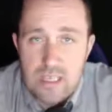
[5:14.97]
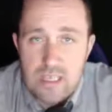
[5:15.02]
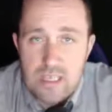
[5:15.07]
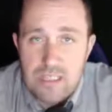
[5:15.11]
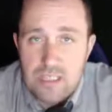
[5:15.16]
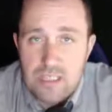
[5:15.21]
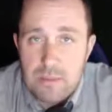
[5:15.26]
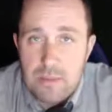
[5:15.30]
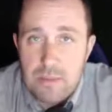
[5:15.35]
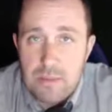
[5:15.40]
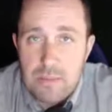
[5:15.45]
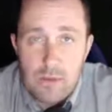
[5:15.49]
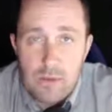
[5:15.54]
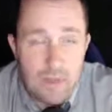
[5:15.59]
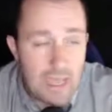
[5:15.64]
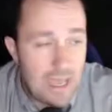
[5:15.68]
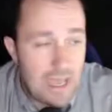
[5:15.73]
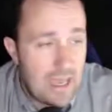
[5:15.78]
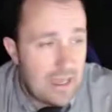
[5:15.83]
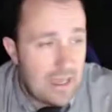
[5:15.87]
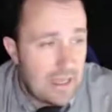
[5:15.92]
things that people
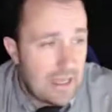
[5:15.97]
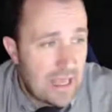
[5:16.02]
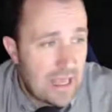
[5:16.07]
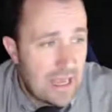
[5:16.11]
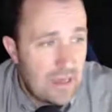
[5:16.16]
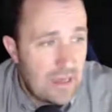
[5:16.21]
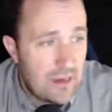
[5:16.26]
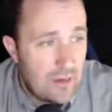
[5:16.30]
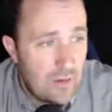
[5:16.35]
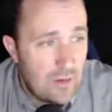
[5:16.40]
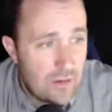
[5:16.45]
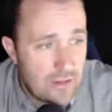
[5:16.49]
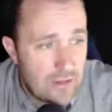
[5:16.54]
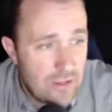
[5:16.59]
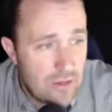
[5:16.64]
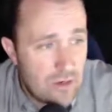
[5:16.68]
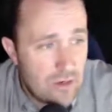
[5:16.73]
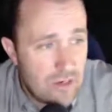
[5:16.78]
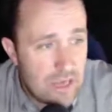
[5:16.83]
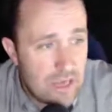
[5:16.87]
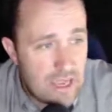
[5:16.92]
can and can't do at
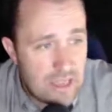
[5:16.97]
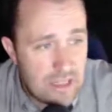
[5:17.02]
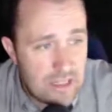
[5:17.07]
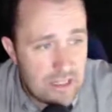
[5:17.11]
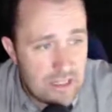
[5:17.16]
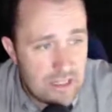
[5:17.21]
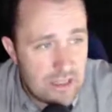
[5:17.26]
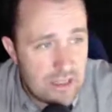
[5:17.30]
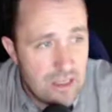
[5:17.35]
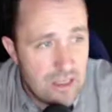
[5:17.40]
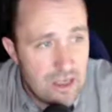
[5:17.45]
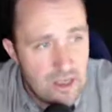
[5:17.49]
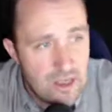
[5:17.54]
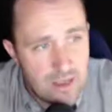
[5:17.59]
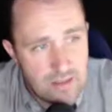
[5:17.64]
certain ages.